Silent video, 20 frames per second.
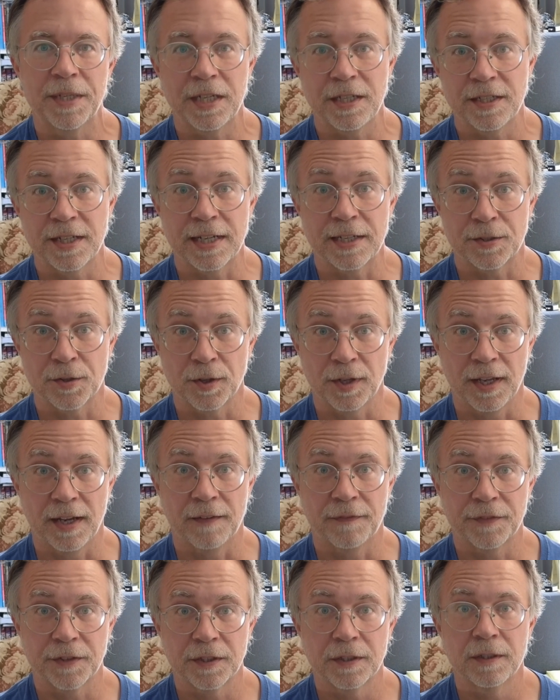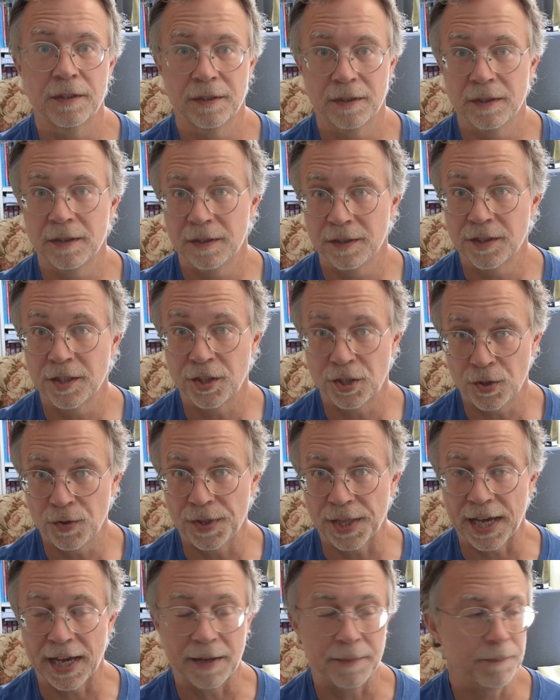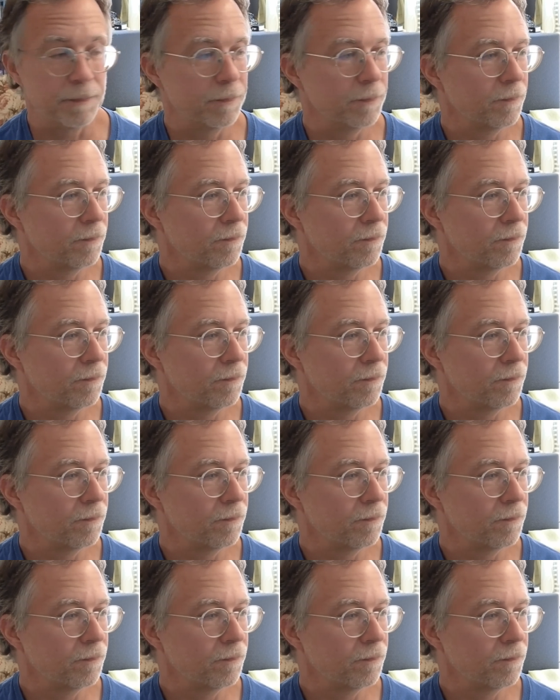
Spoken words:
many days are left to do that.